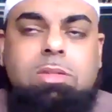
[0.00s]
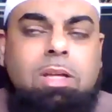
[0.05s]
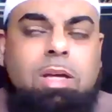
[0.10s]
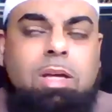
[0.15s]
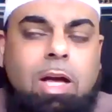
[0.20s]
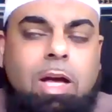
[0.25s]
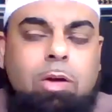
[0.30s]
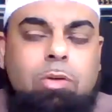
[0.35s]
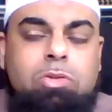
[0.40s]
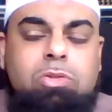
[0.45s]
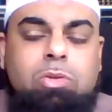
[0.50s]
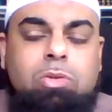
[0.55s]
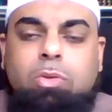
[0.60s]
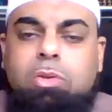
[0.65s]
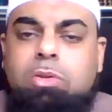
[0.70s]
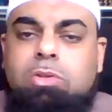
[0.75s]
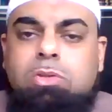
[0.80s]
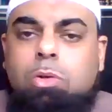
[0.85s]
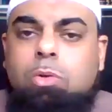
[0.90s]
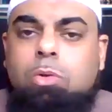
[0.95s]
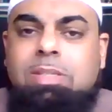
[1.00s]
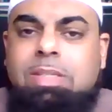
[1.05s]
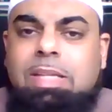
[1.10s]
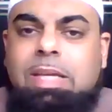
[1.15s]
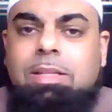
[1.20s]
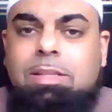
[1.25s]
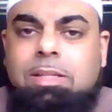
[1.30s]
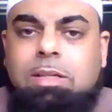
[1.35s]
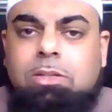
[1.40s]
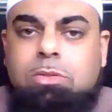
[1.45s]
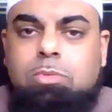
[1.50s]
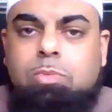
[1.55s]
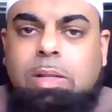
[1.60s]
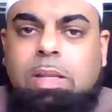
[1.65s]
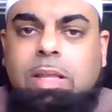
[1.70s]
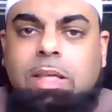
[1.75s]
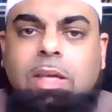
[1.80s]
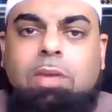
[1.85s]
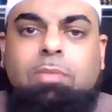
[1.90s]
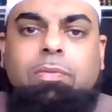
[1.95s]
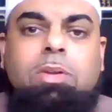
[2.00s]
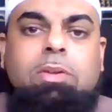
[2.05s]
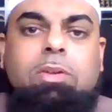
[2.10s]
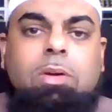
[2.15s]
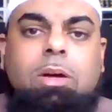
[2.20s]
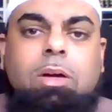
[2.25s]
Now, how so? There's no details really given